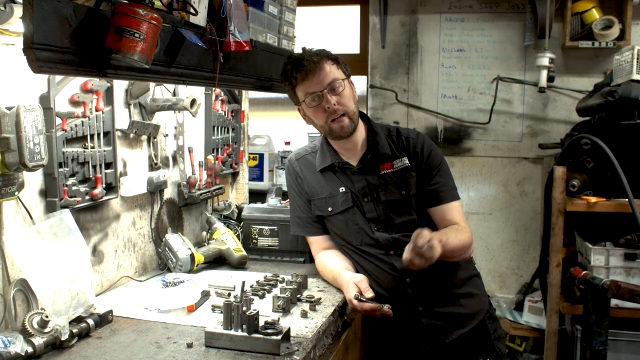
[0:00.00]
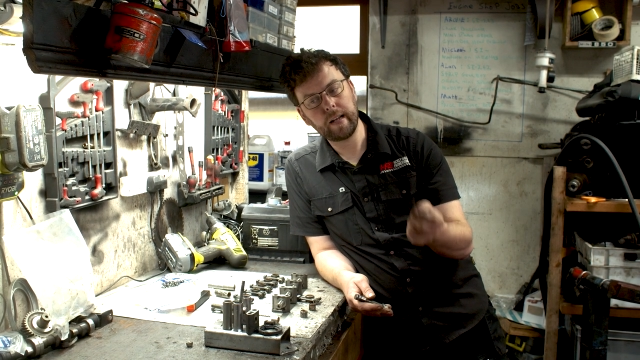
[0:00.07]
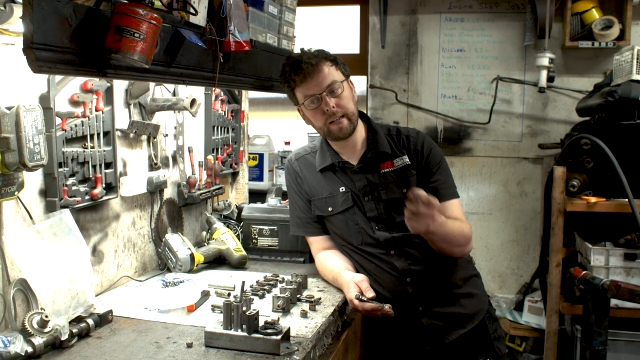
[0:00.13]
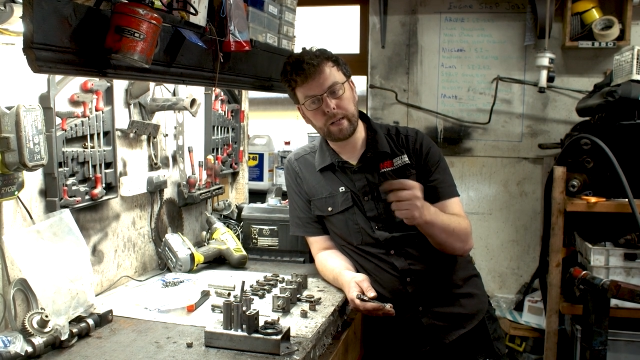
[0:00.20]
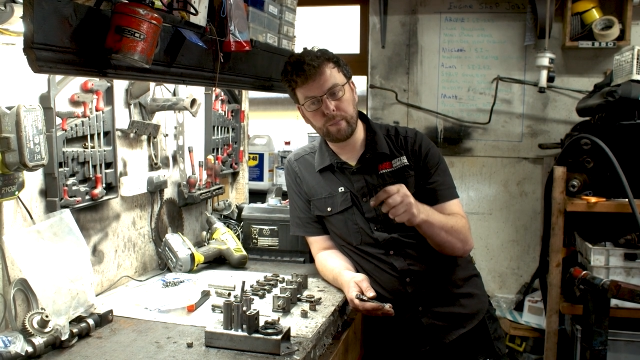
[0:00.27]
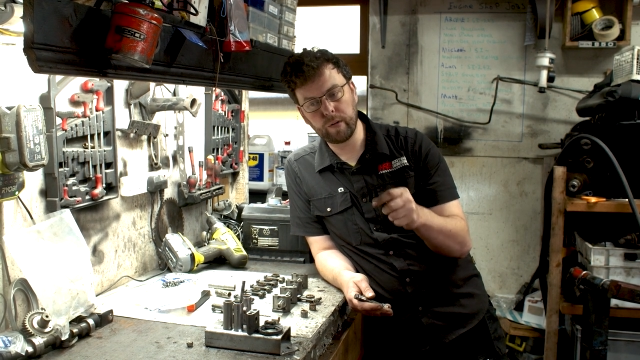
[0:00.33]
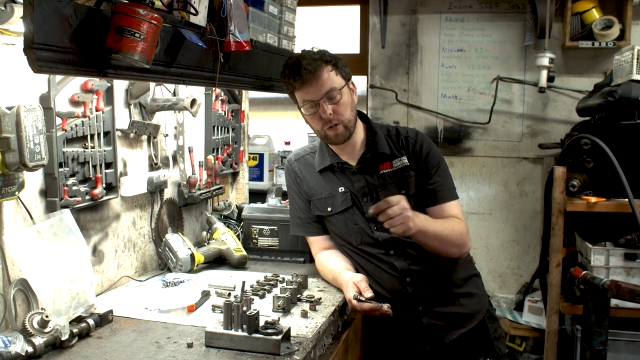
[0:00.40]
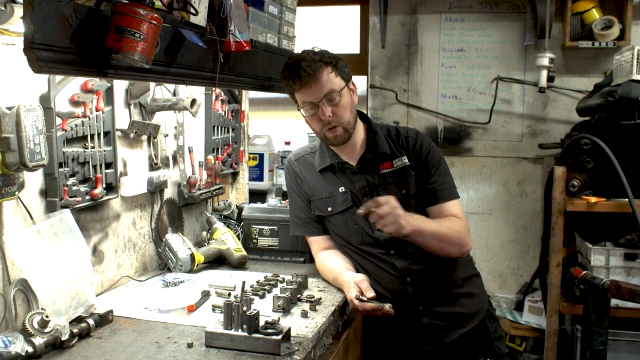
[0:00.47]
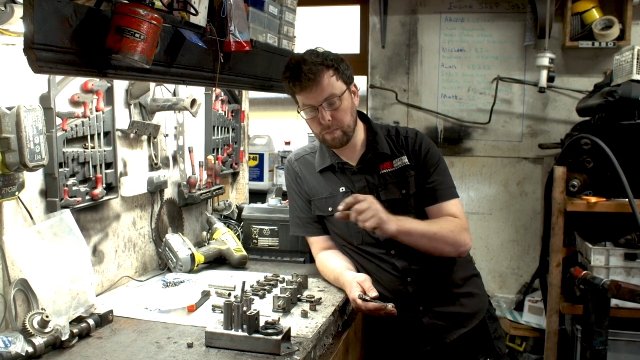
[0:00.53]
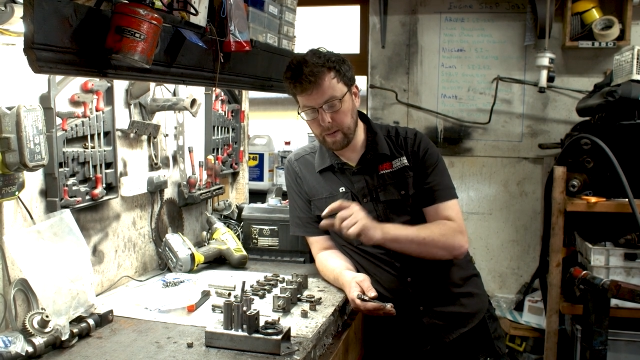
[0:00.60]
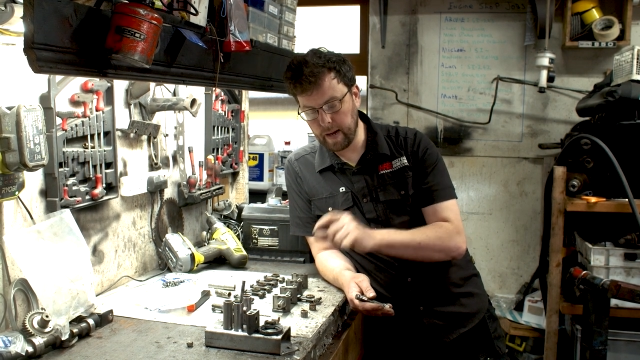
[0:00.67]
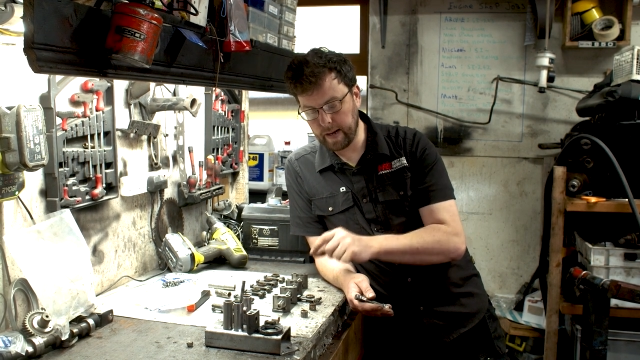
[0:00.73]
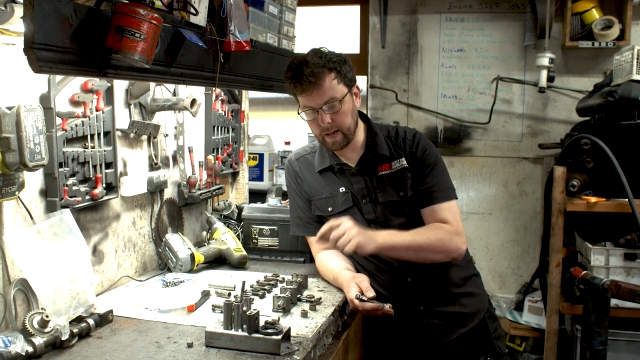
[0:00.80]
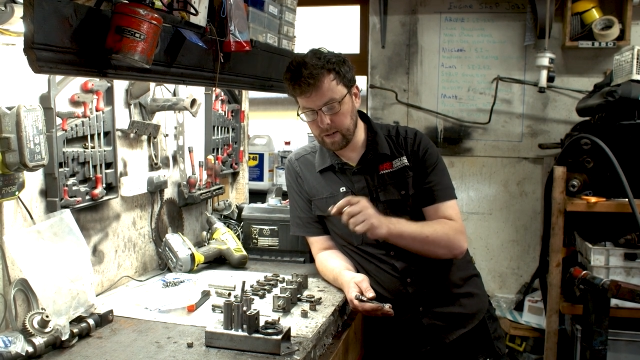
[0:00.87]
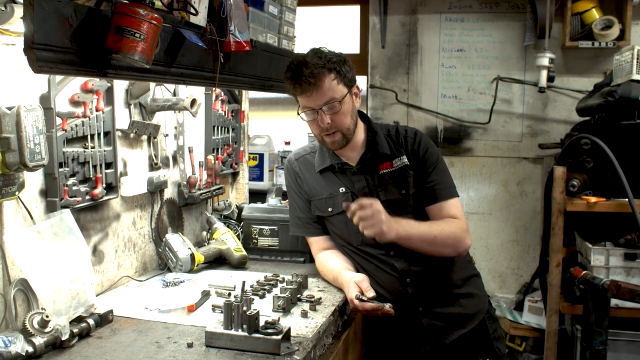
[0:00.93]
And then we'll come
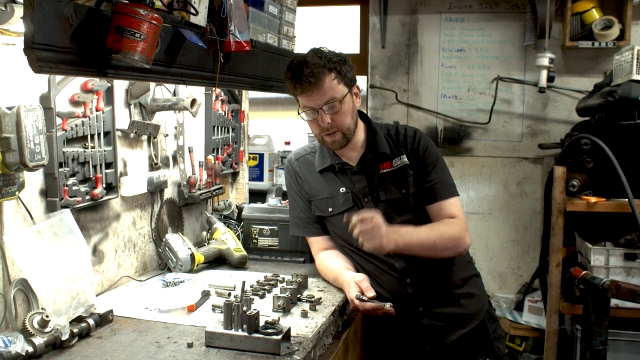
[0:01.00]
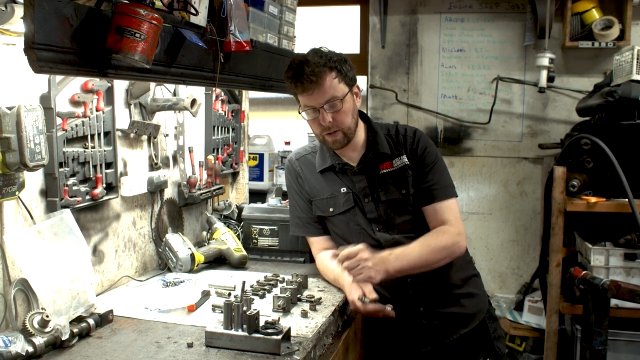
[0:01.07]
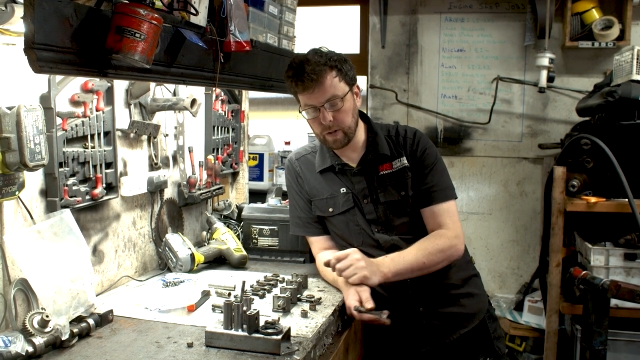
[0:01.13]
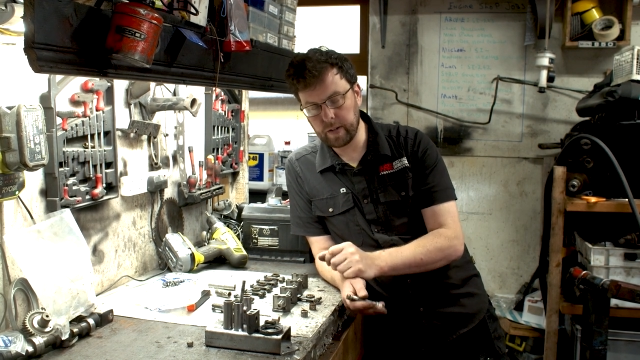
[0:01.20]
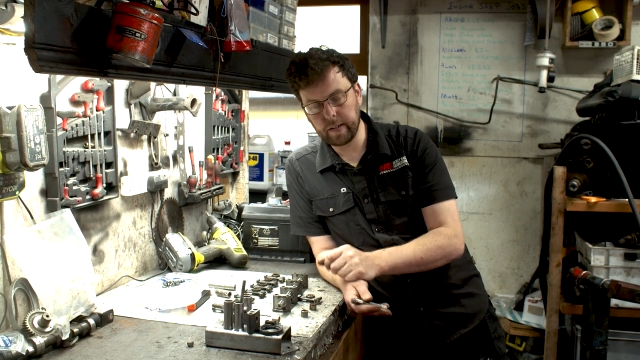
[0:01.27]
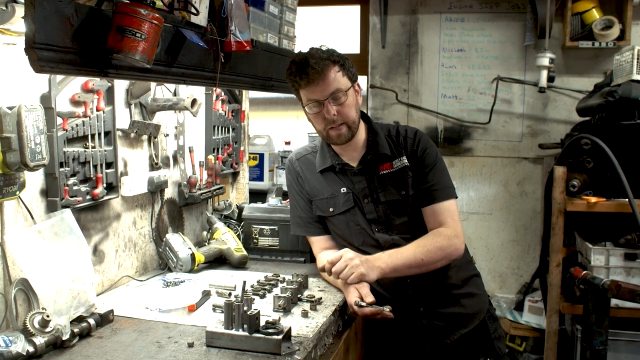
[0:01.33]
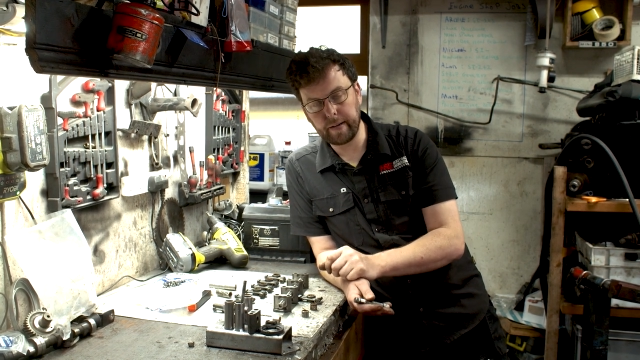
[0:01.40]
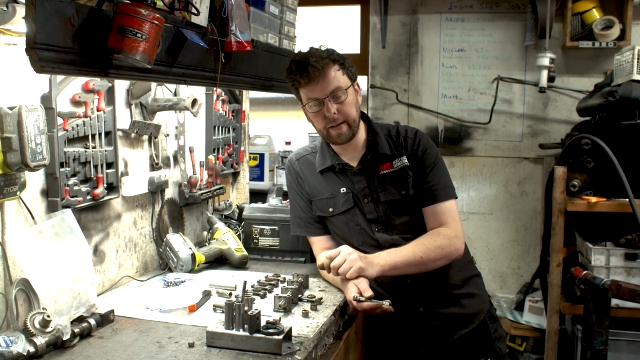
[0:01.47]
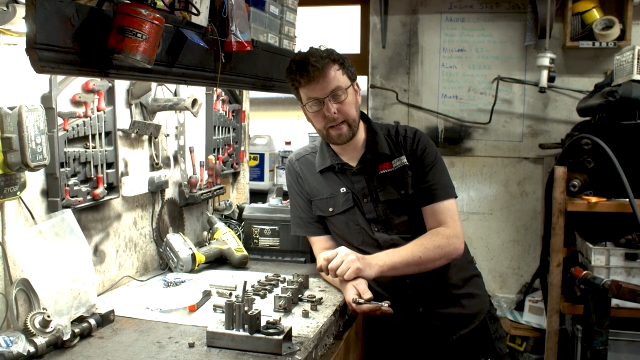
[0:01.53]
back and I'll show you the